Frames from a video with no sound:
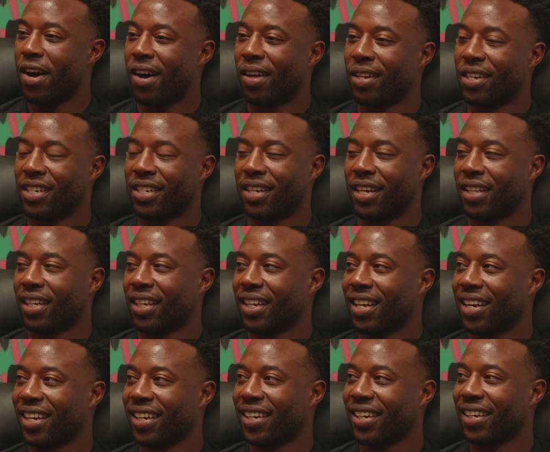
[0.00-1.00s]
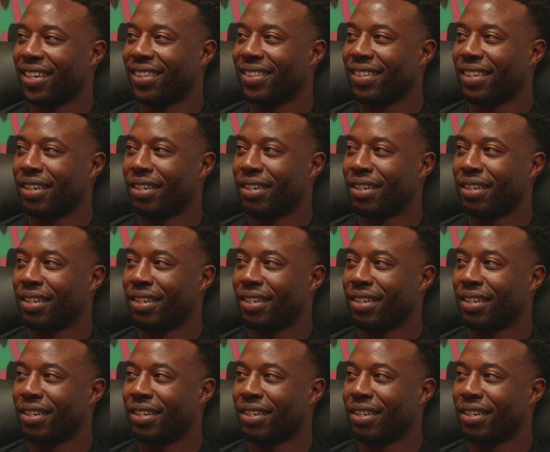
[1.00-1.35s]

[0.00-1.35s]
Oh, there's nothing like it.